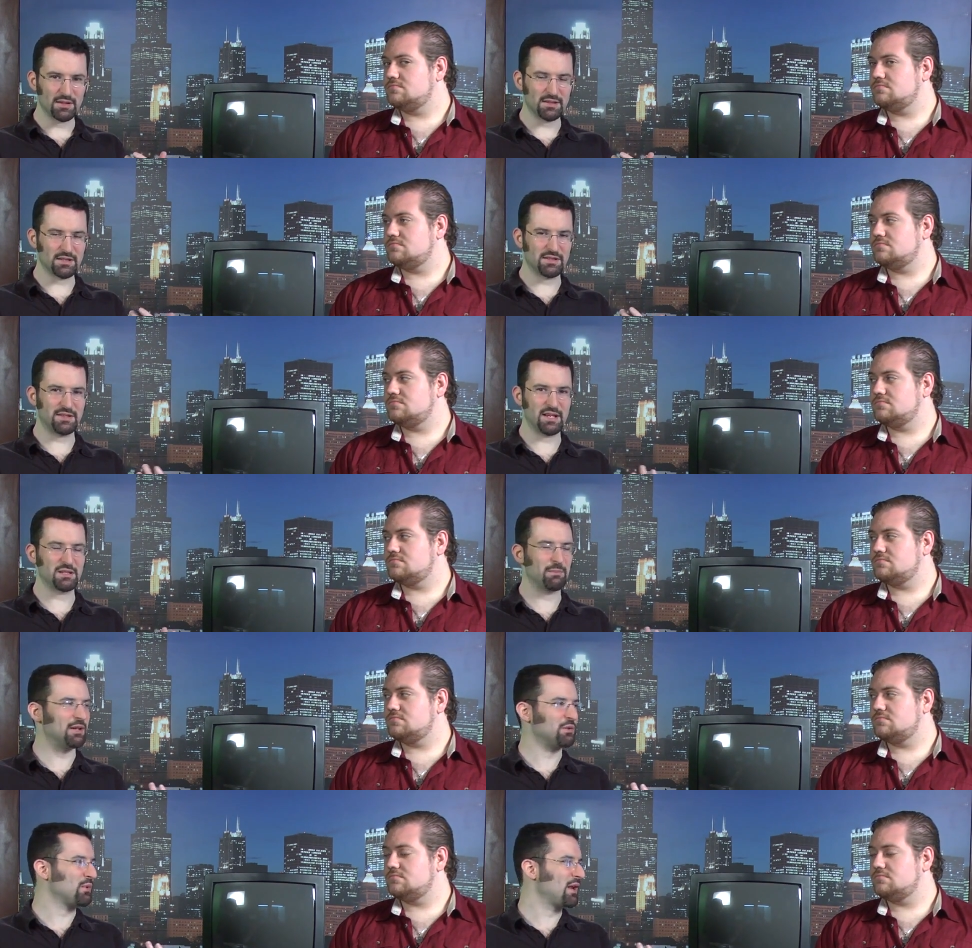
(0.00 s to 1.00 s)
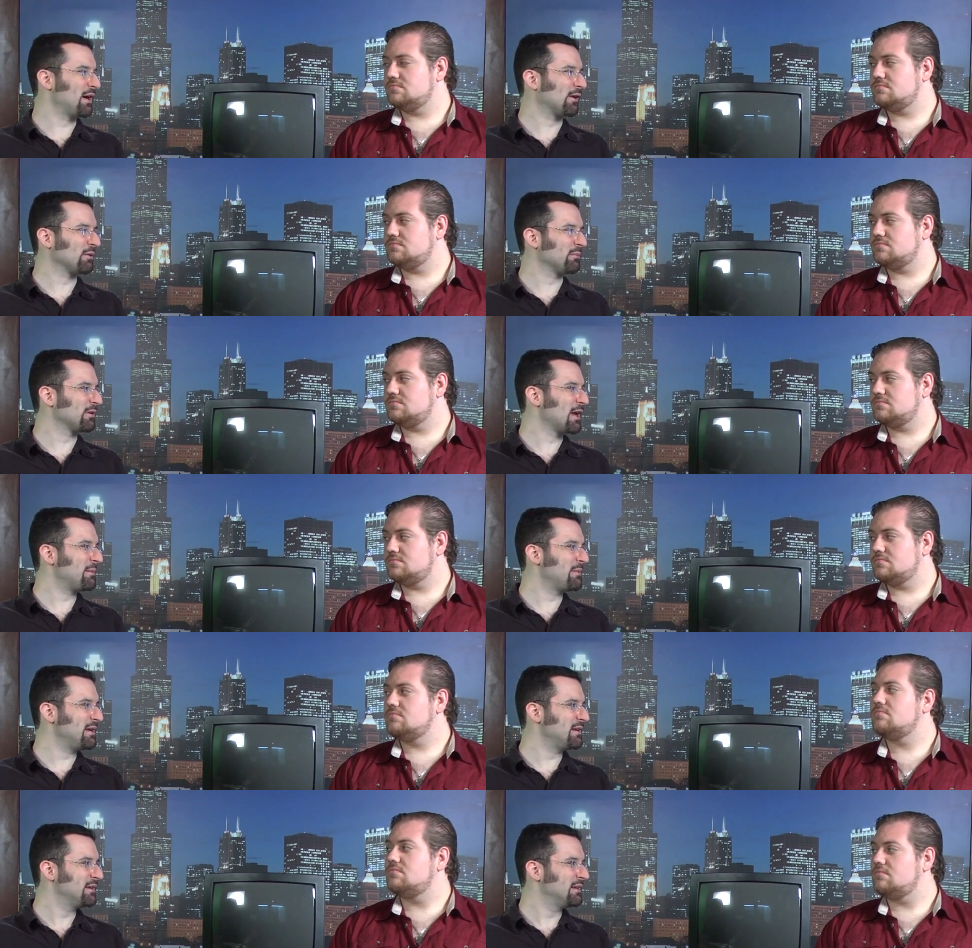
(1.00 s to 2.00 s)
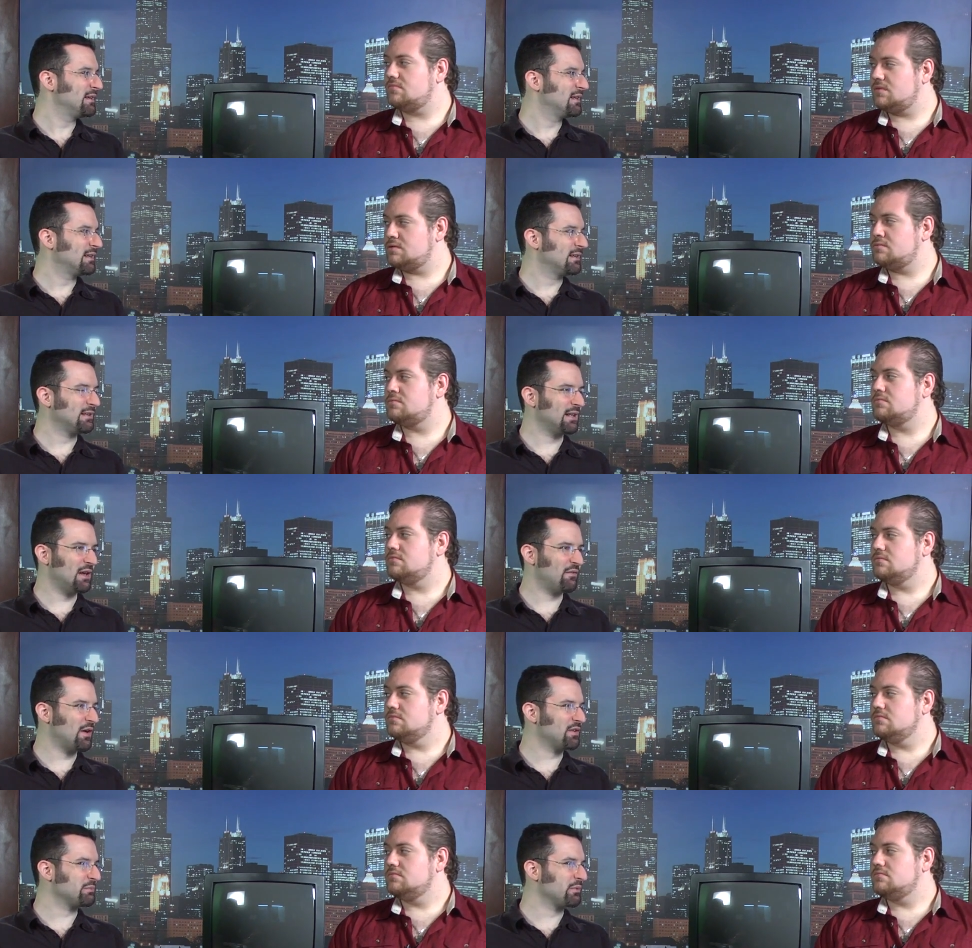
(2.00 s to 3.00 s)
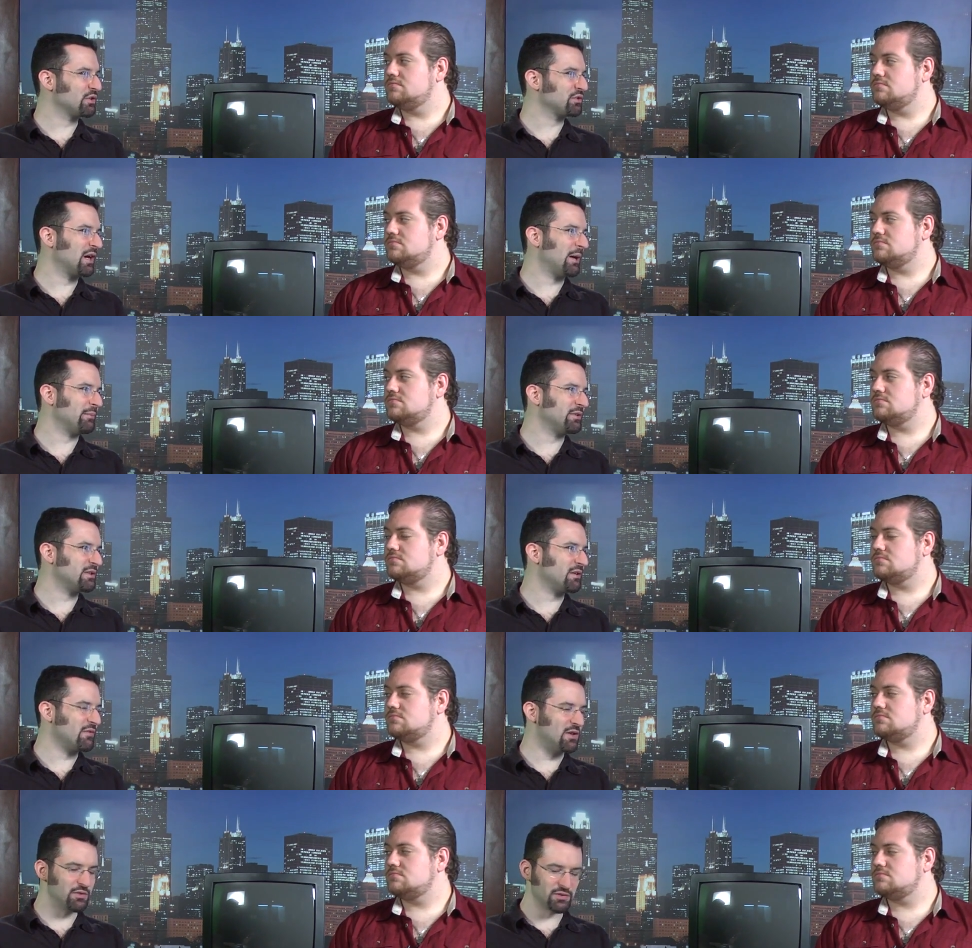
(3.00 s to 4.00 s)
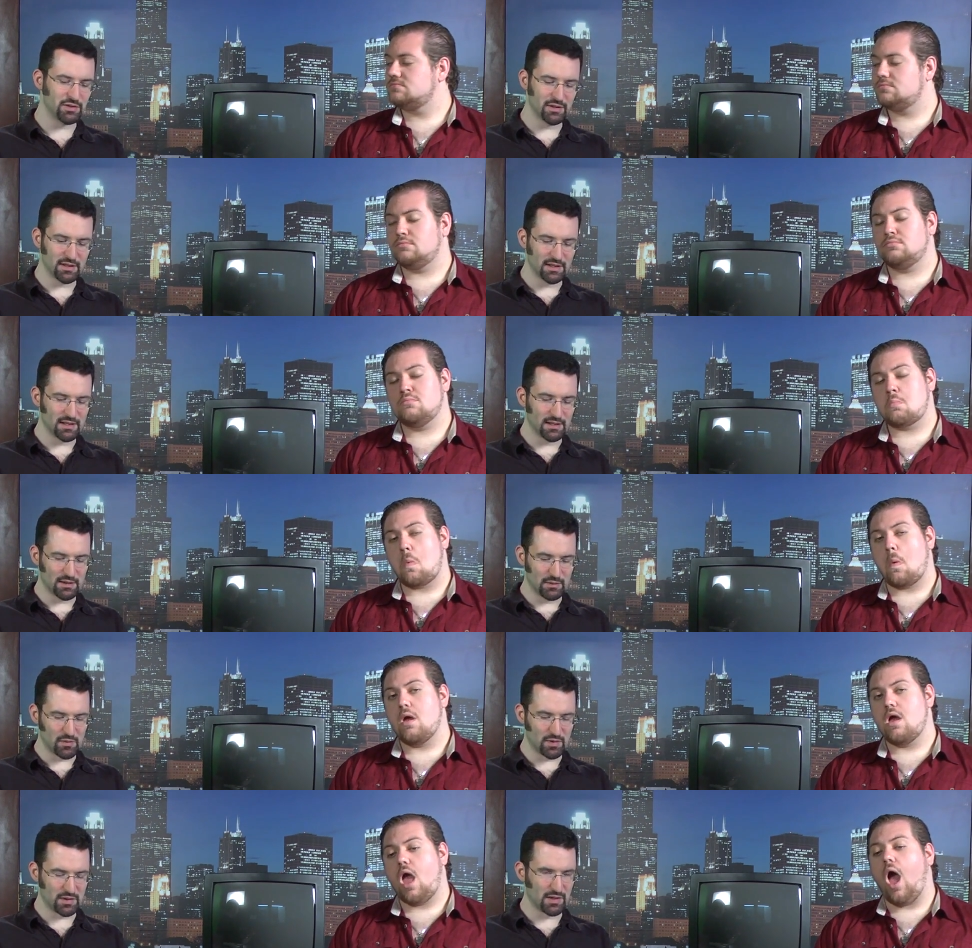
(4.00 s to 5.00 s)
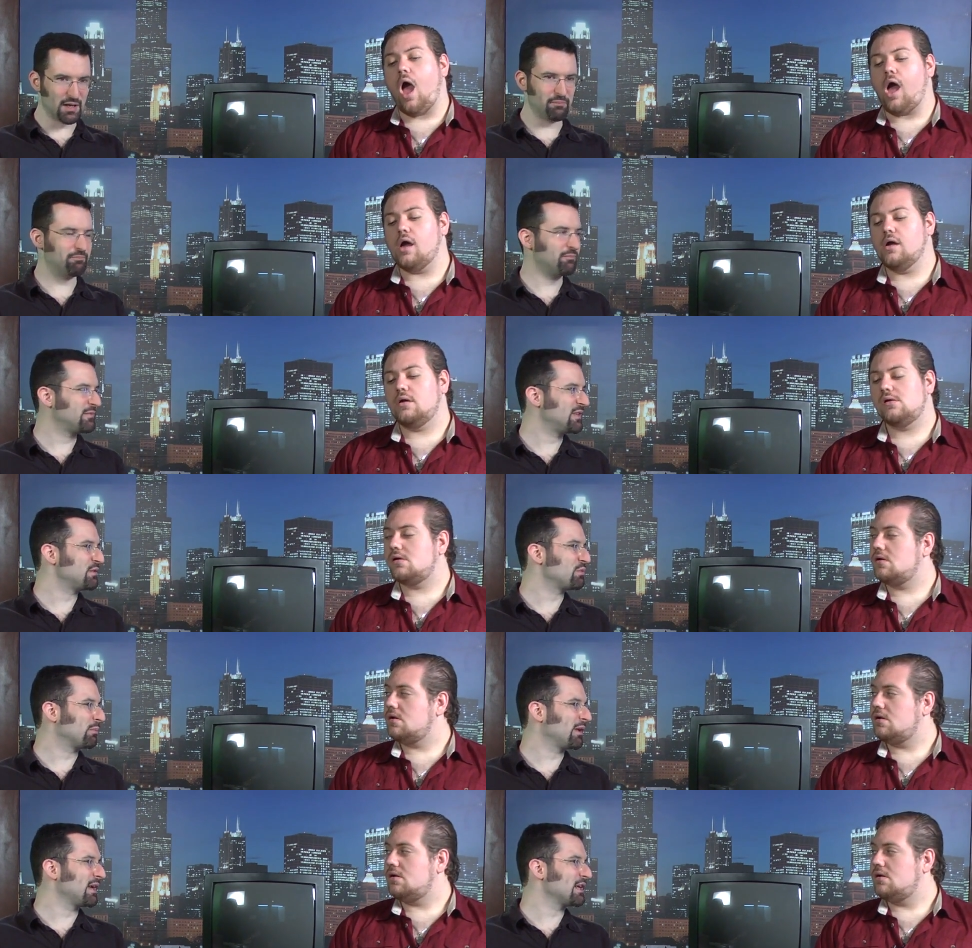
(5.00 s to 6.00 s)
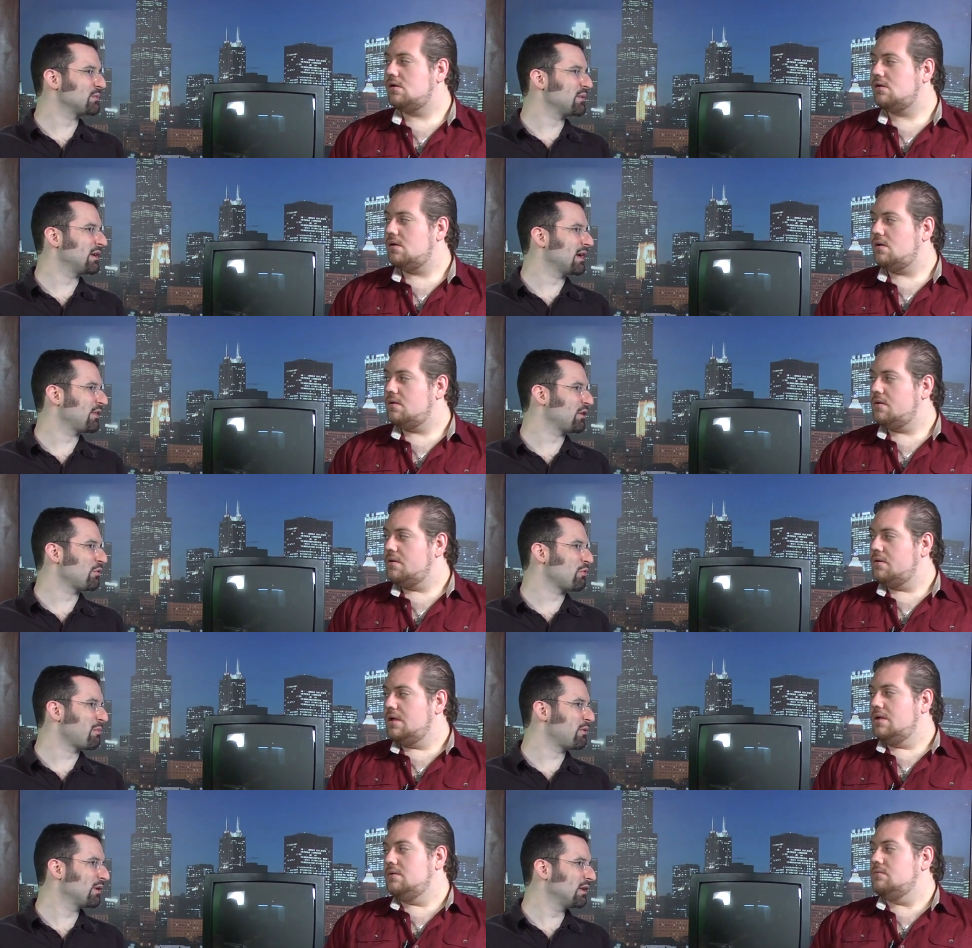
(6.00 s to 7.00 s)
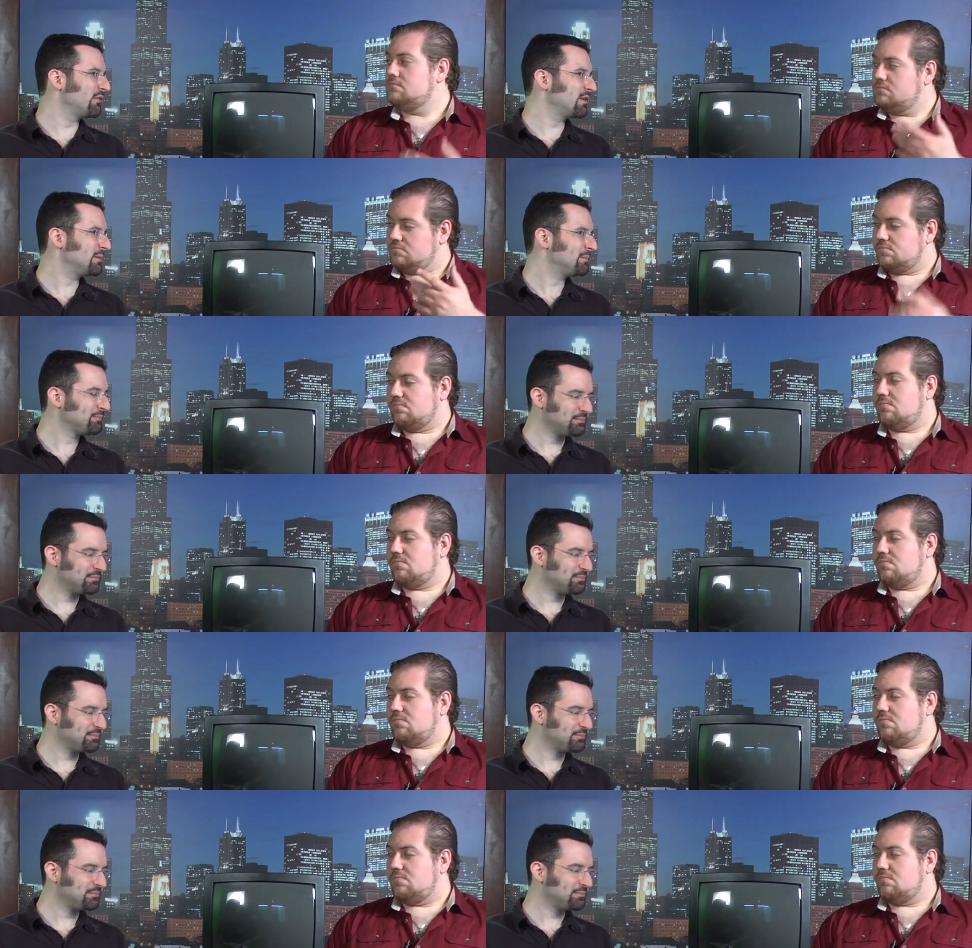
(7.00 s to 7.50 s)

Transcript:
Speaker 1: just things about the red armor enemy that I found some Ghosts and Goblins interviews, which I, since we're playing as one, I thought would be relevant.